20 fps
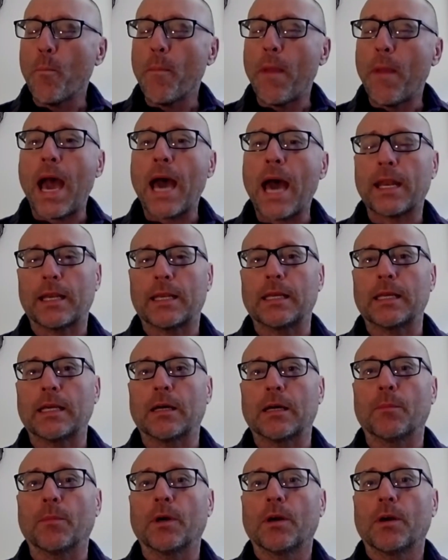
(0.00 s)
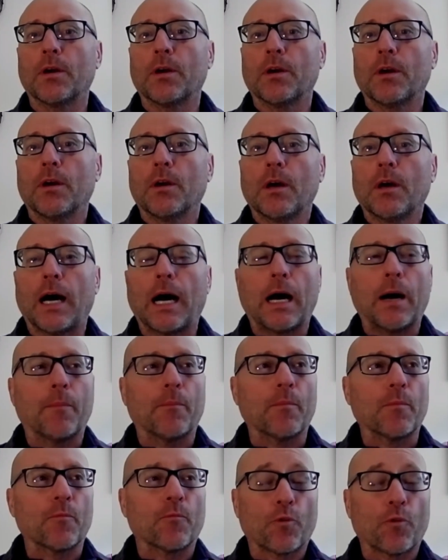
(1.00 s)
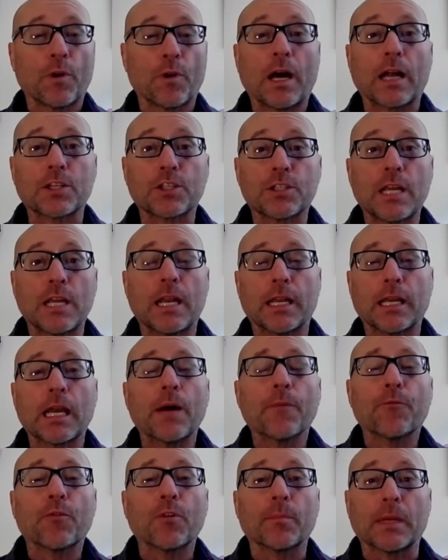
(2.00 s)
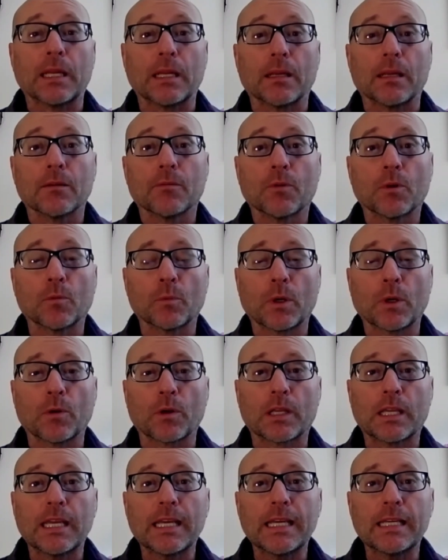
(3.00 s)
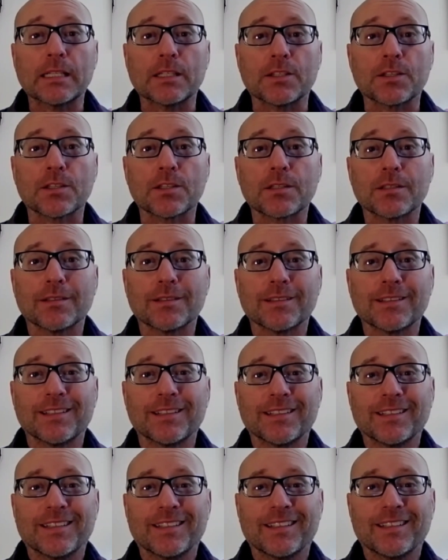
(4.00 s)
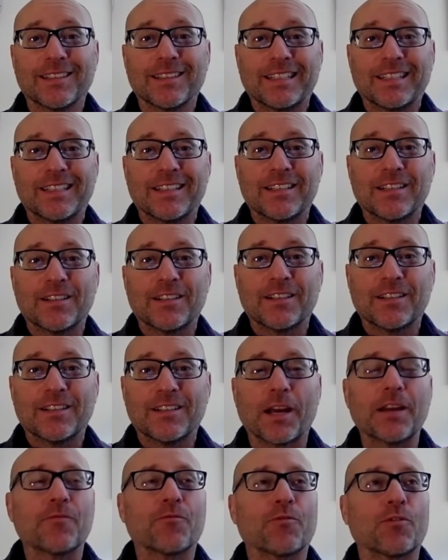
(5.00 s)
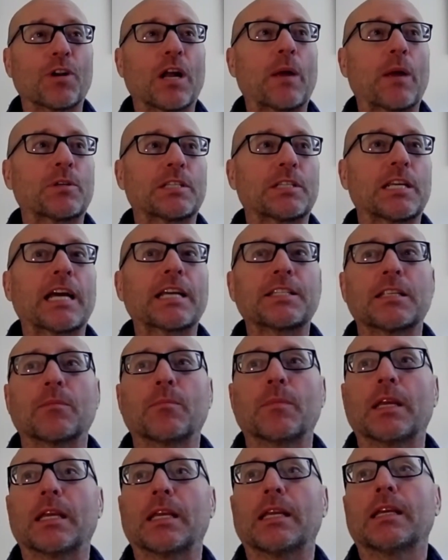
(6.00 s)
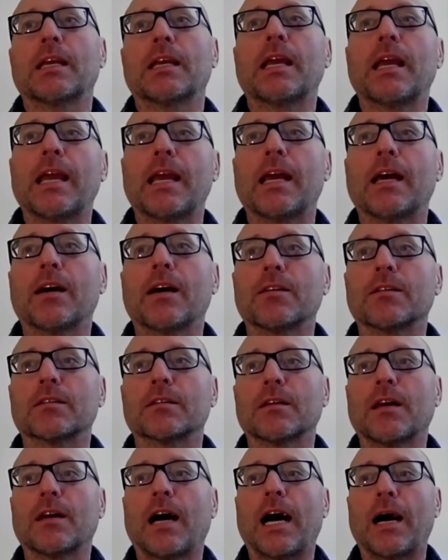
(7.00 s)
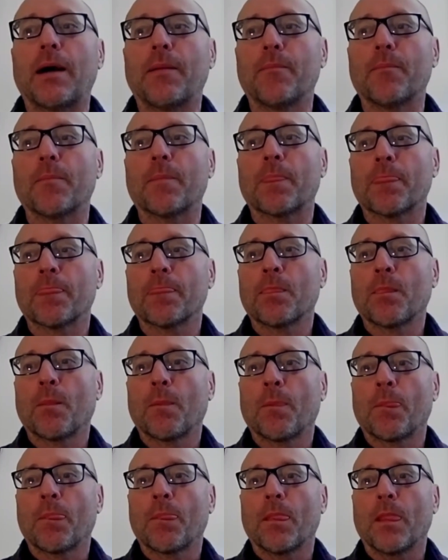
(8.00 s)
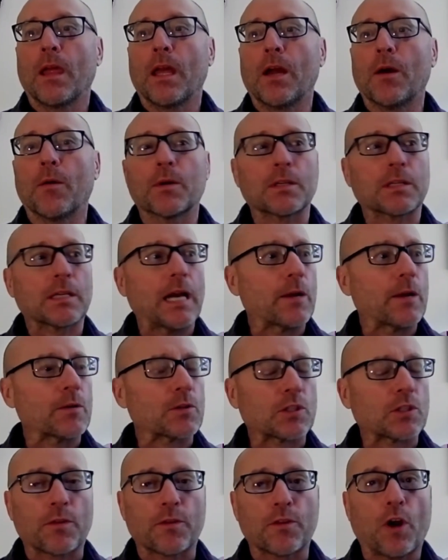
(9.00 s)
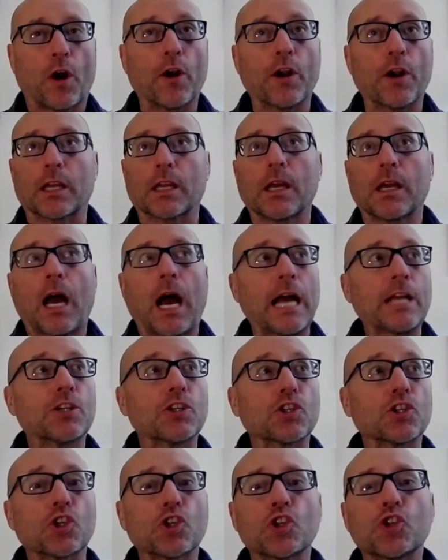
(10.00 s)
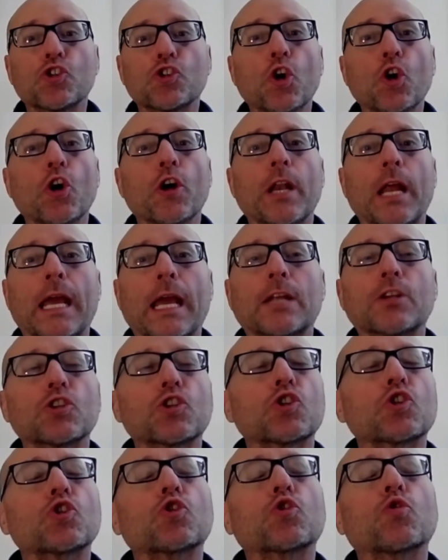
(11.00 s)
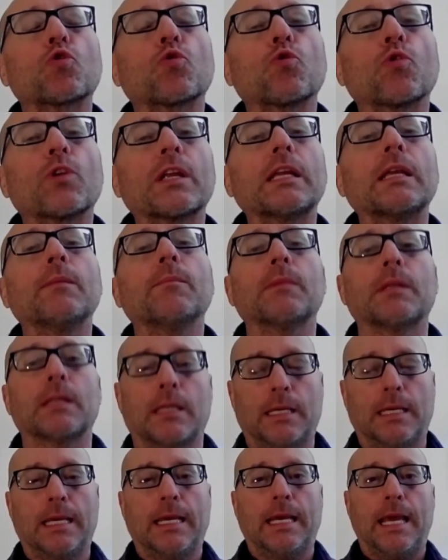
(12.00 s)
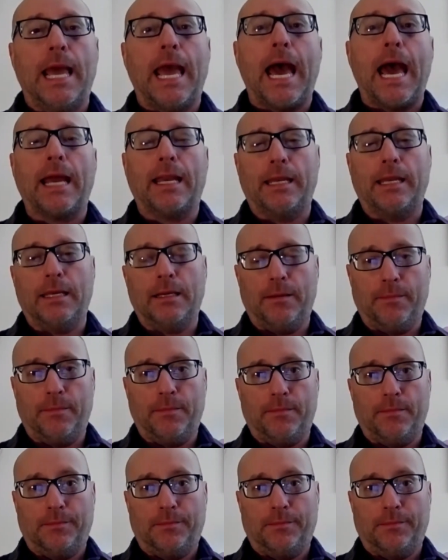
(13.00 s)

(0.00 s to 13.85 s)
mad at him um, for not standing up for me when we were kids, right? For not protecting me. And um, it, was, God, it was cathartic. I just stood and screamed at him